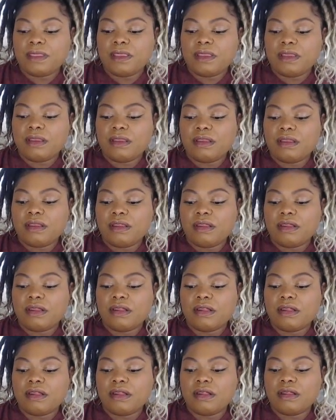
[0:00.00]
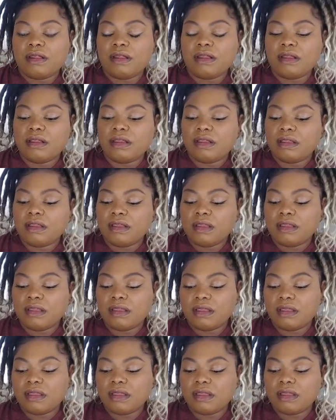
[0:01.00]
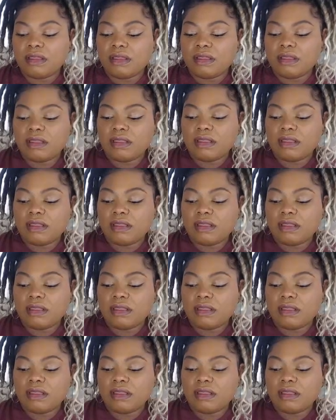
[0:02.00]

Nothing is said.